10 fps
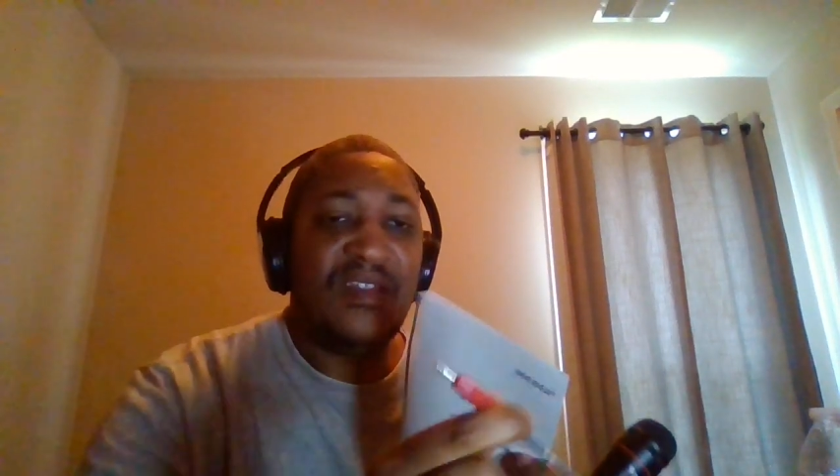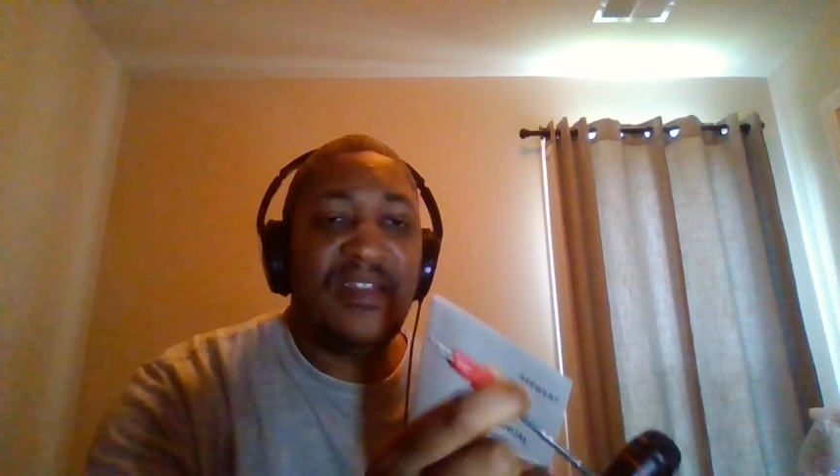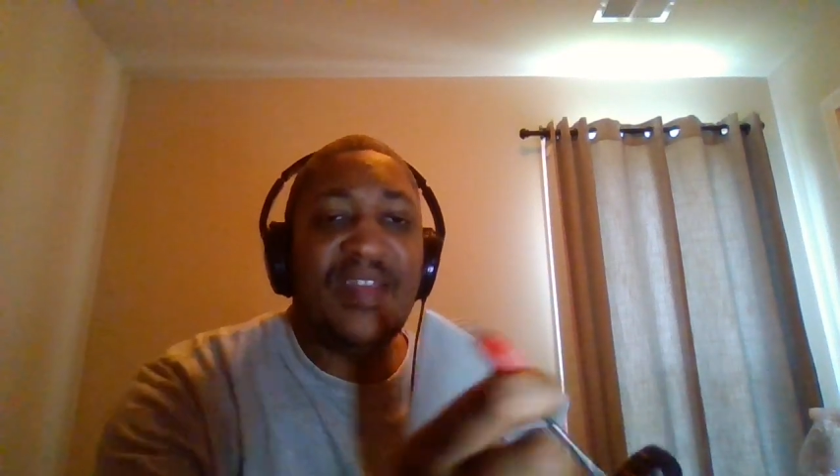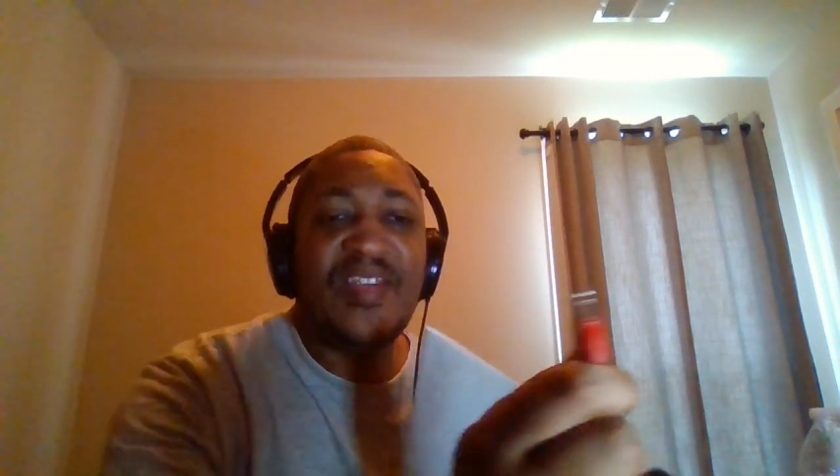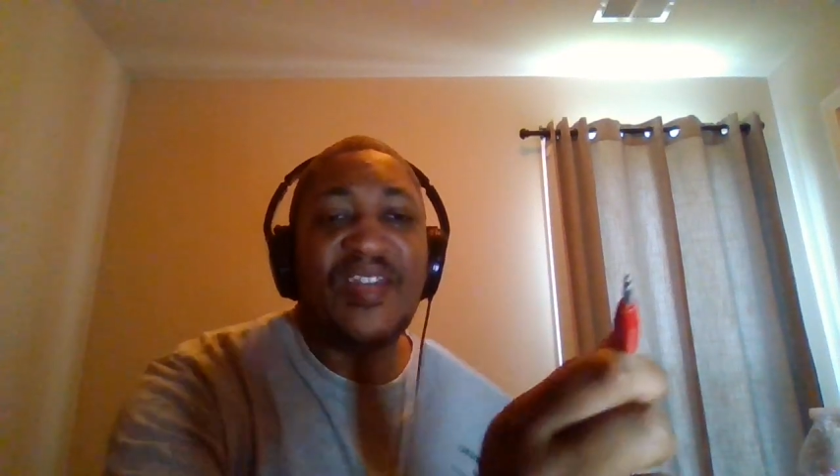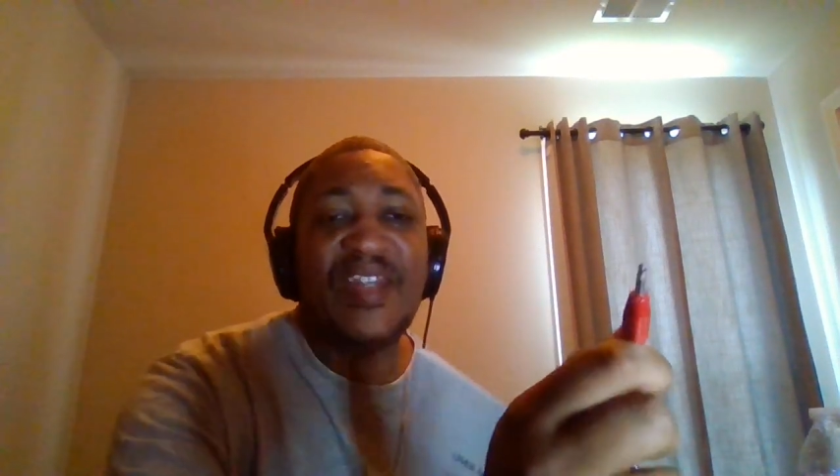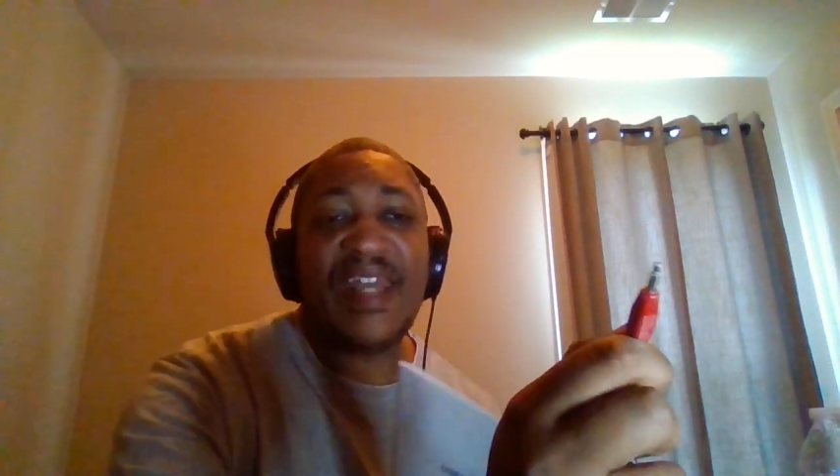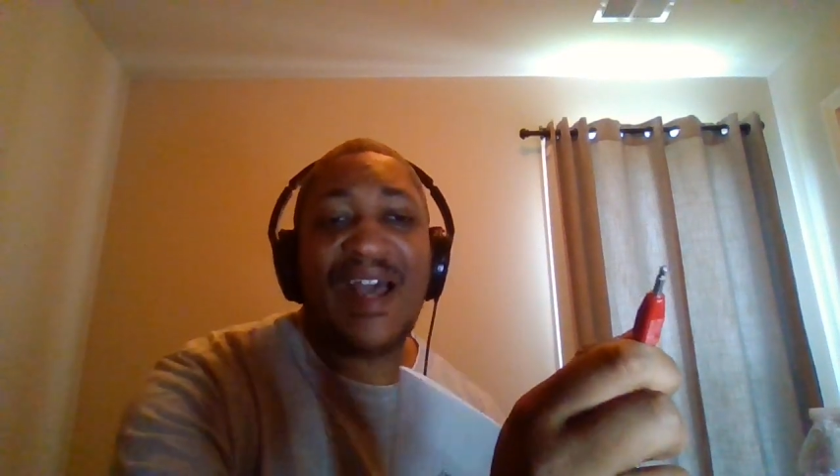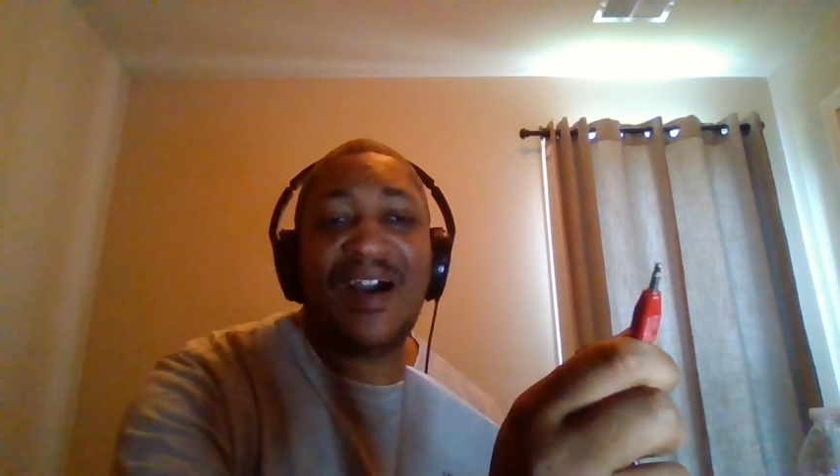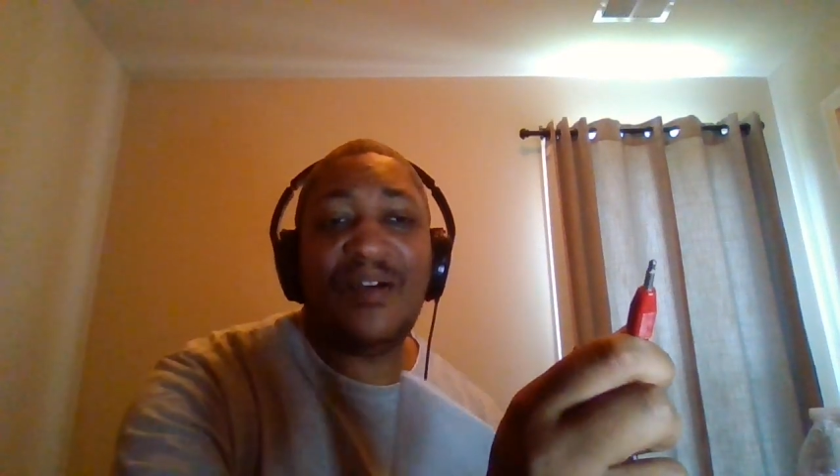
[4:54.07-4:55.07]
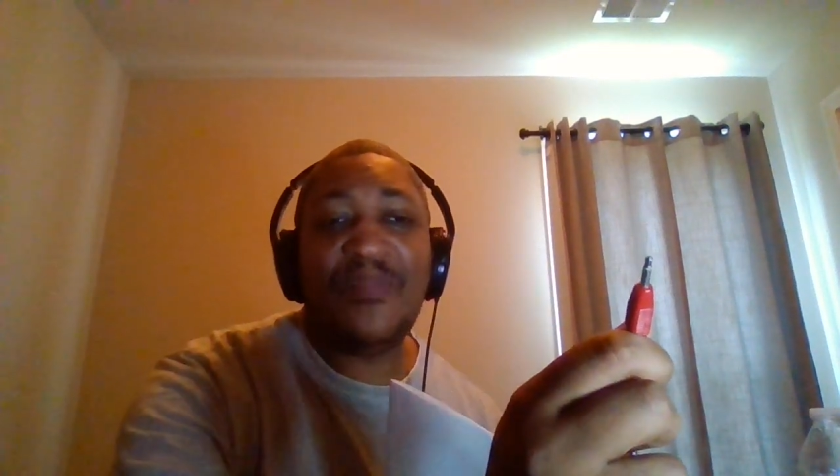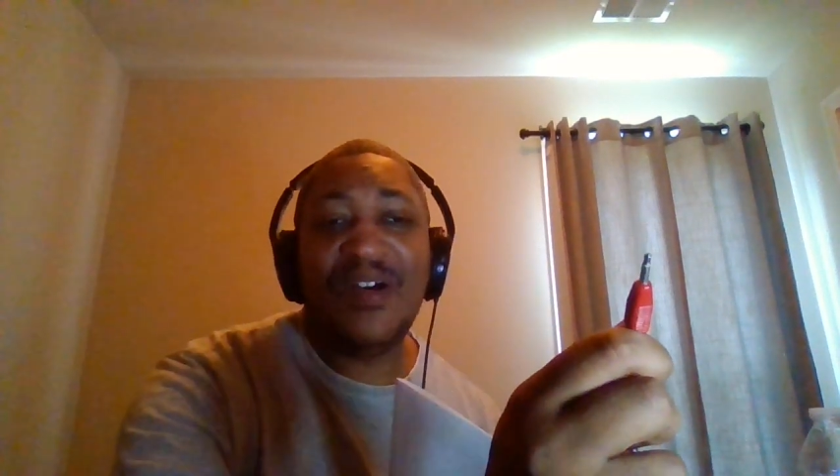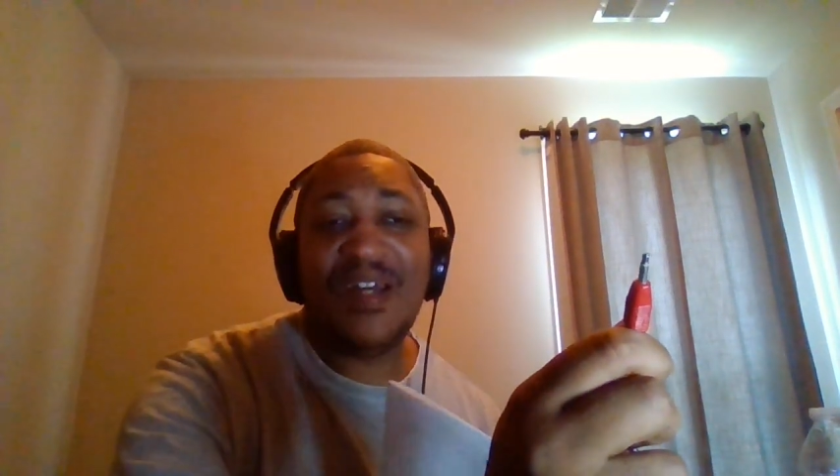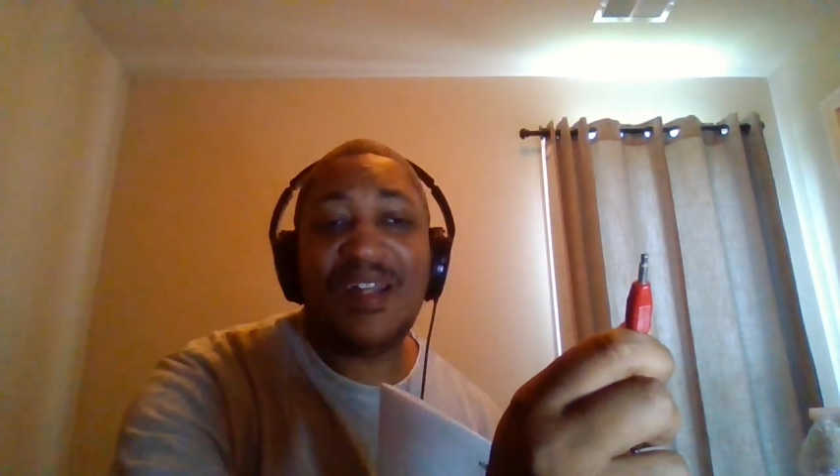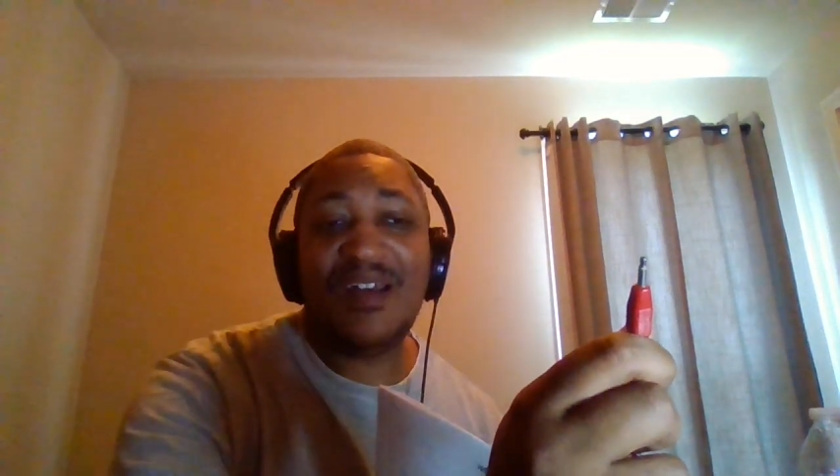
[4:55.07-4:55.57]
This is the
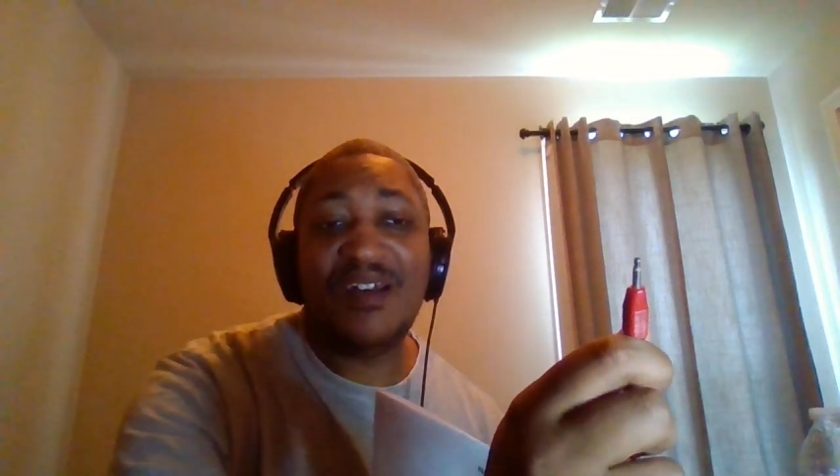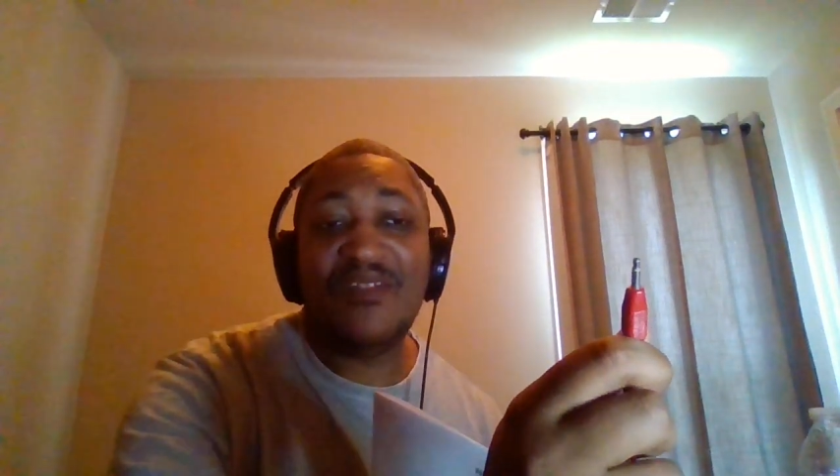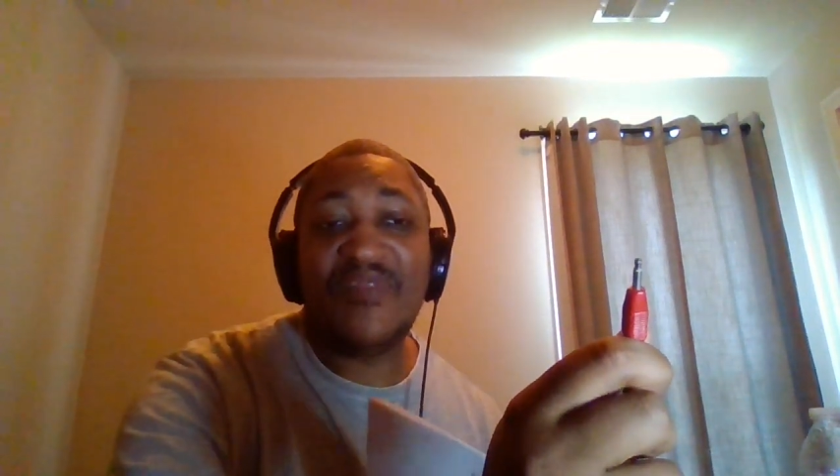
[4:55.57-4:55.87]
output of